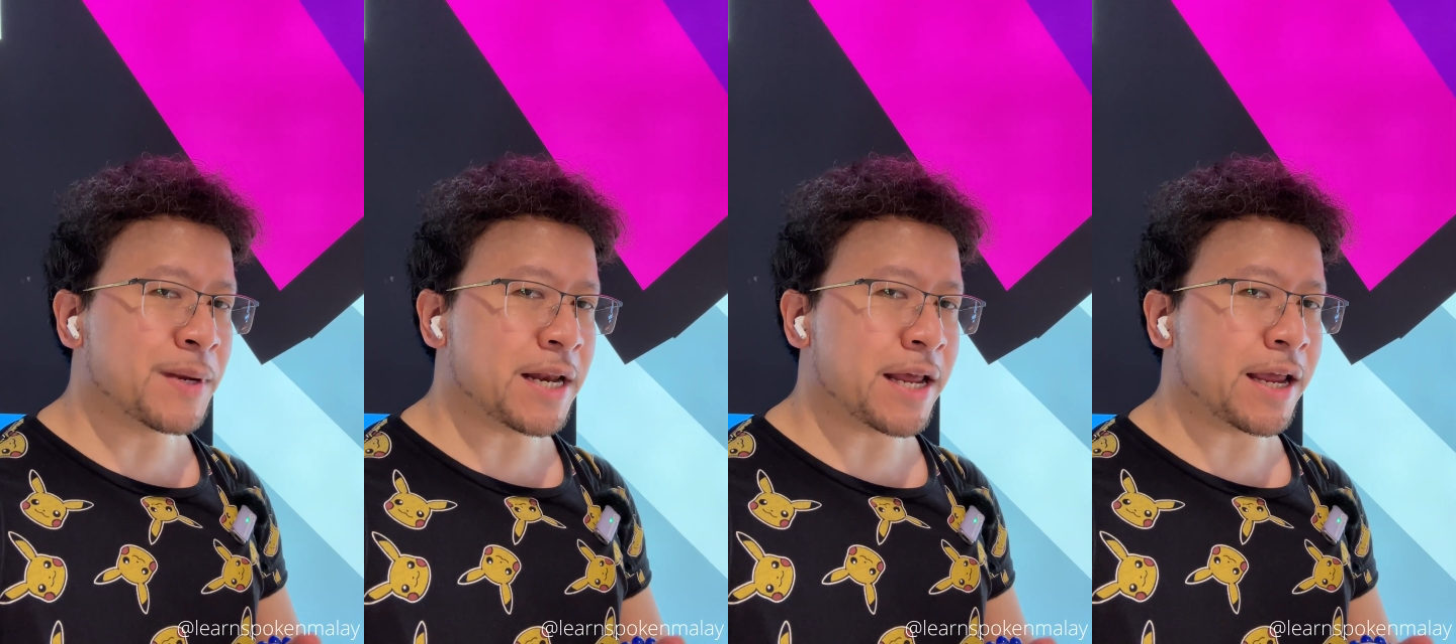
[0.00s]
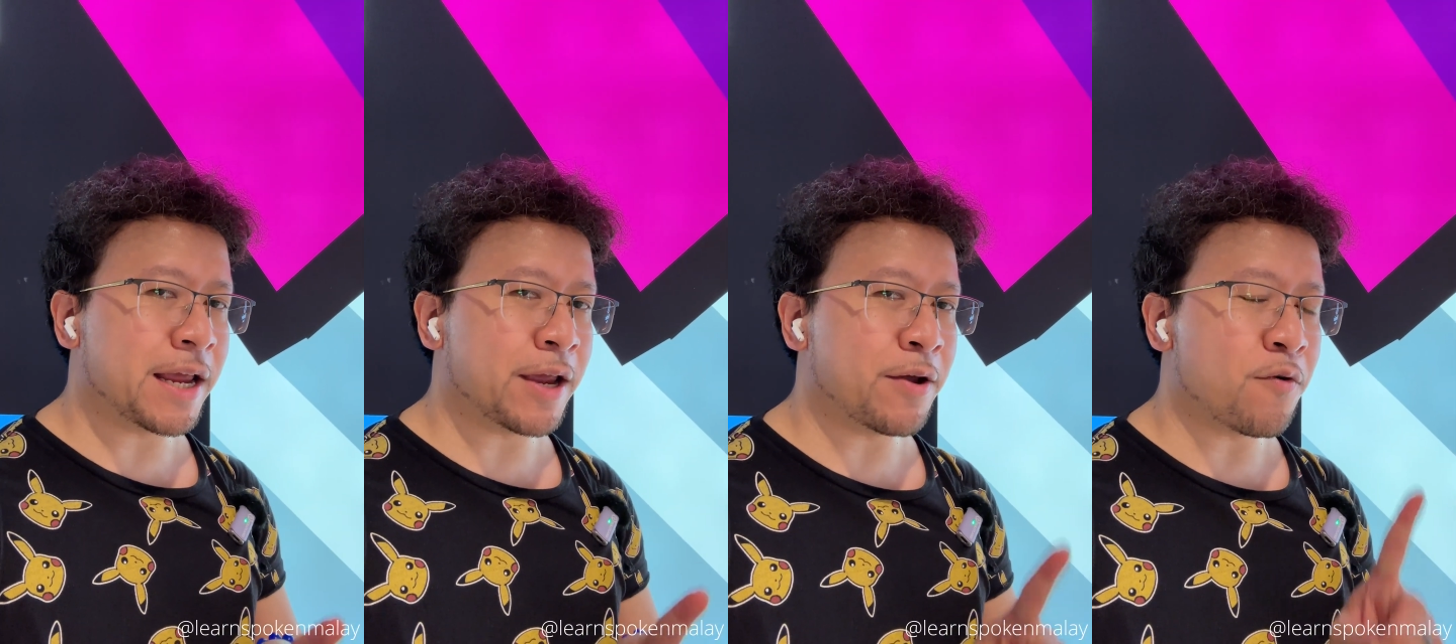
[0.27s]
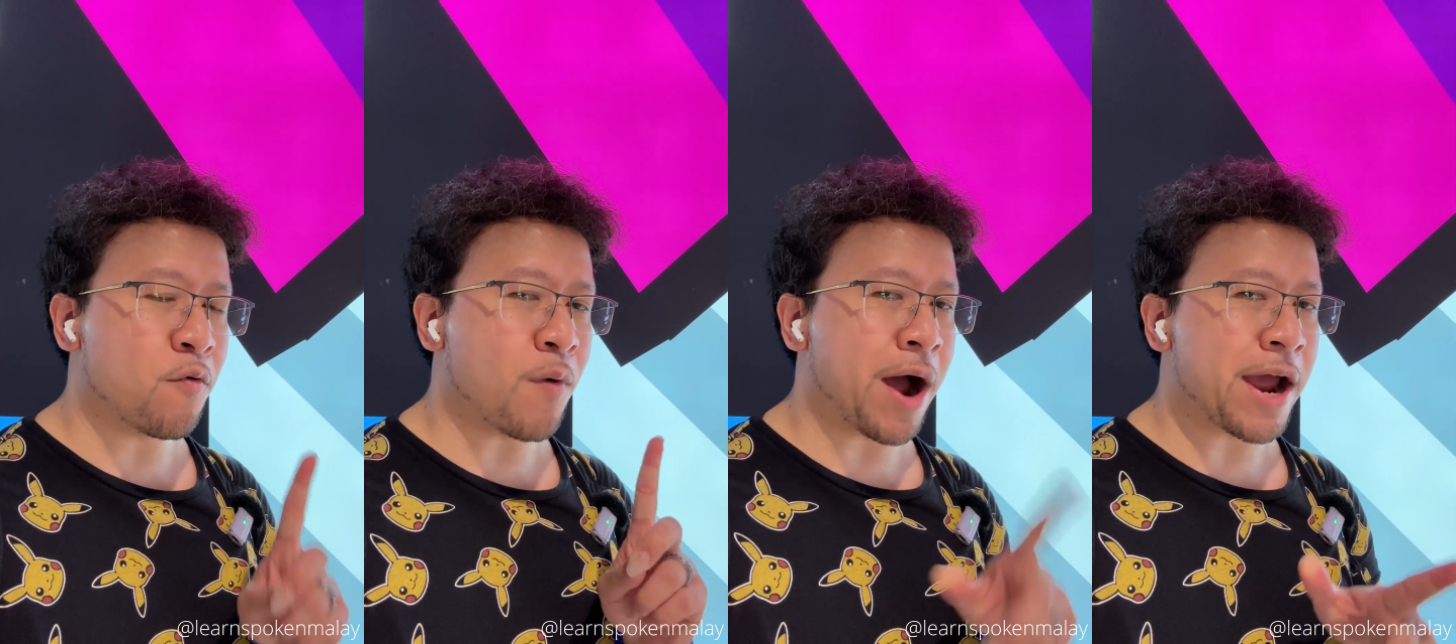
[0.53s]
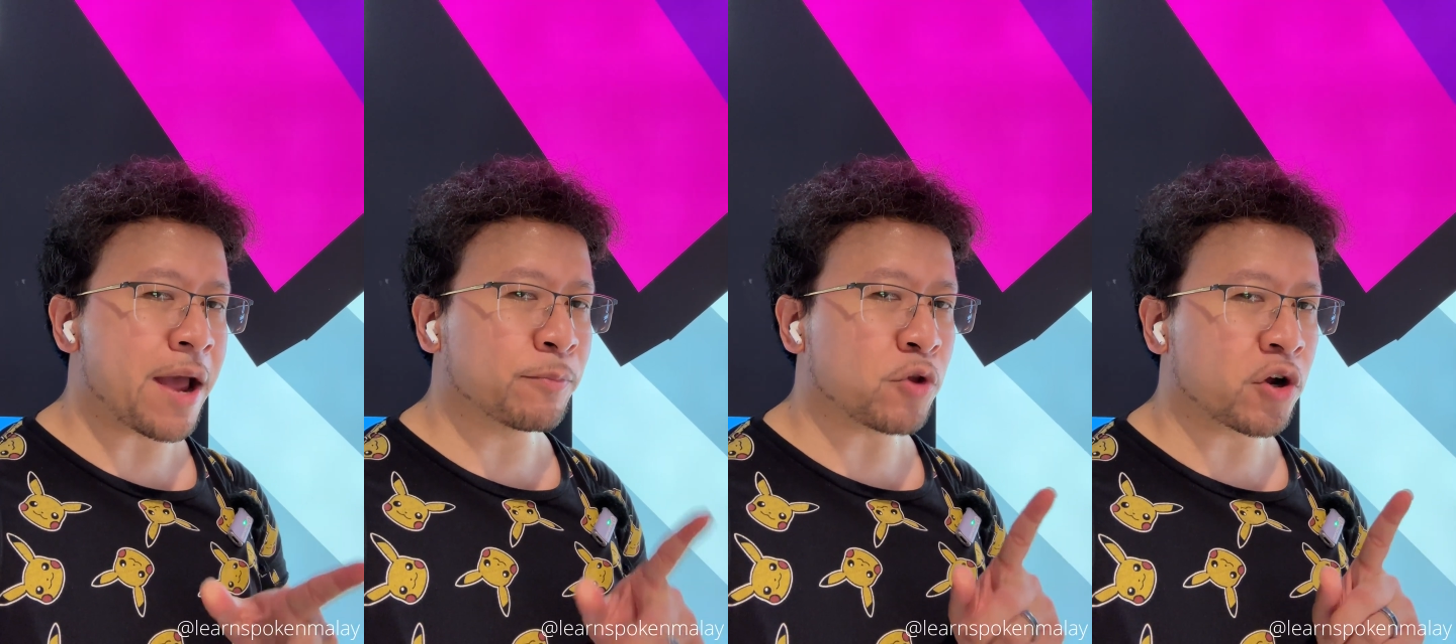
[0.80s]
Malay,
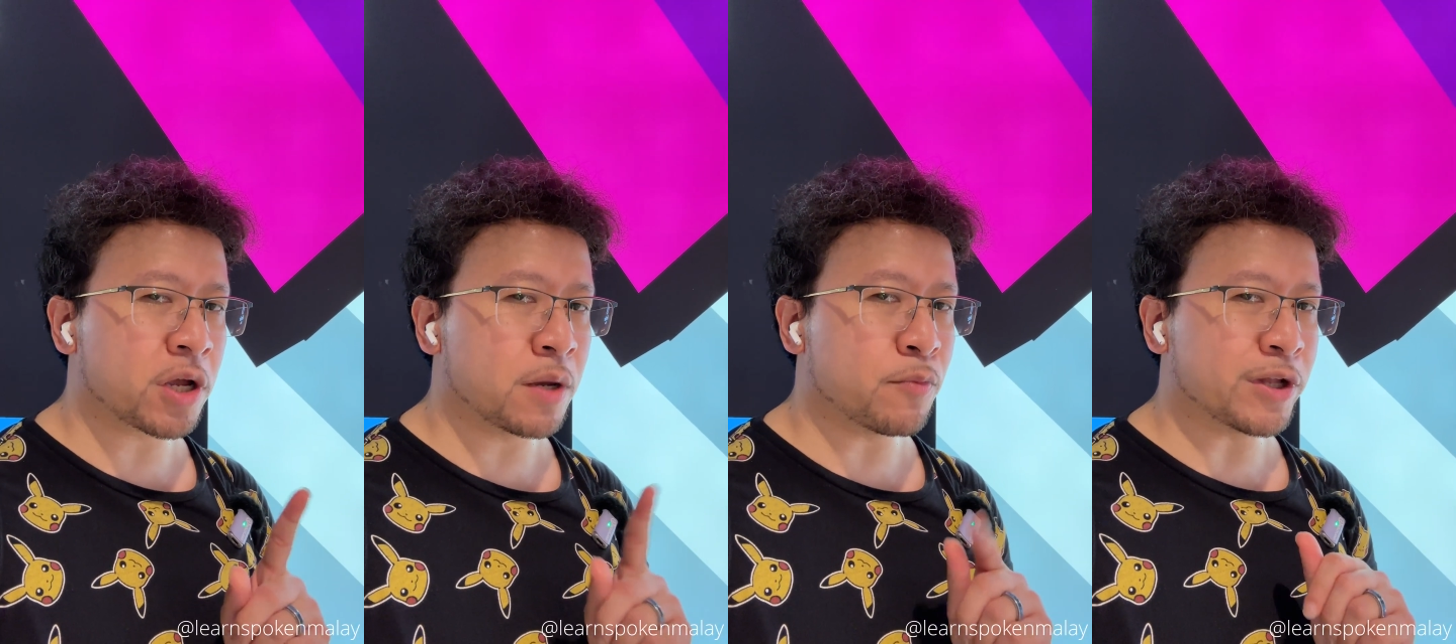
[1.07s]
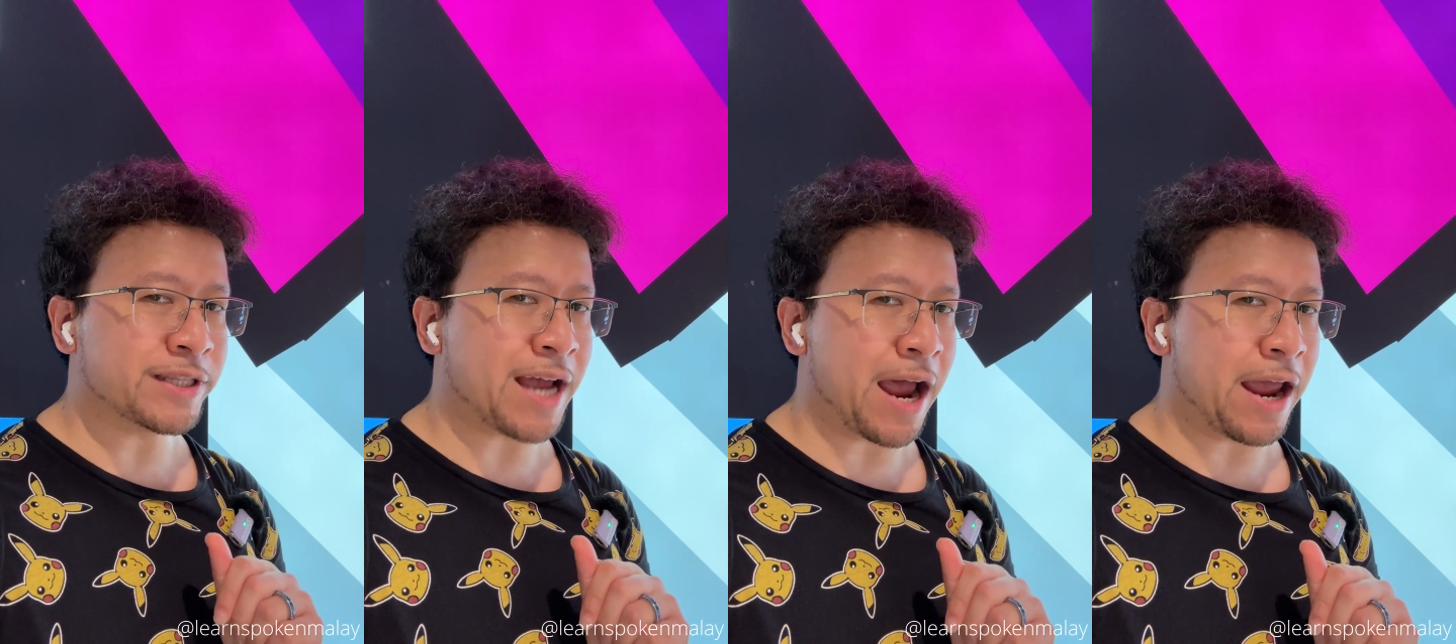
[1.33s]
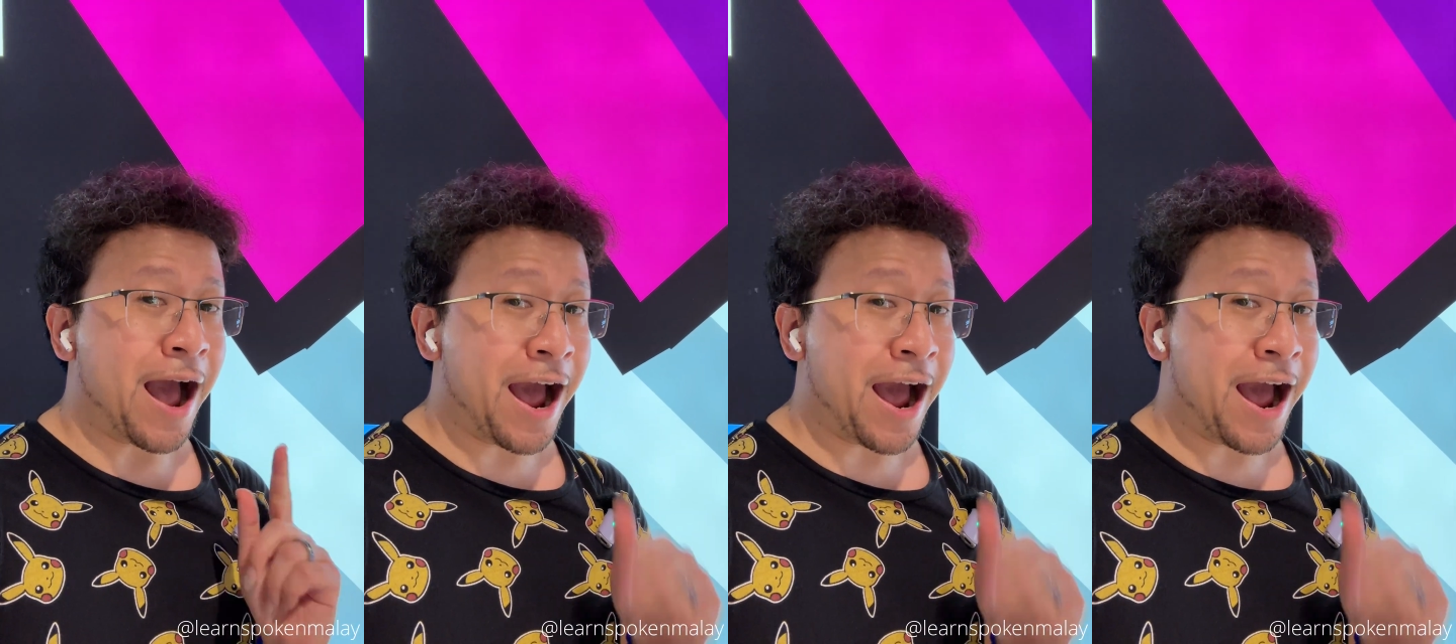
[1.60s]
why I'm talking about Thai?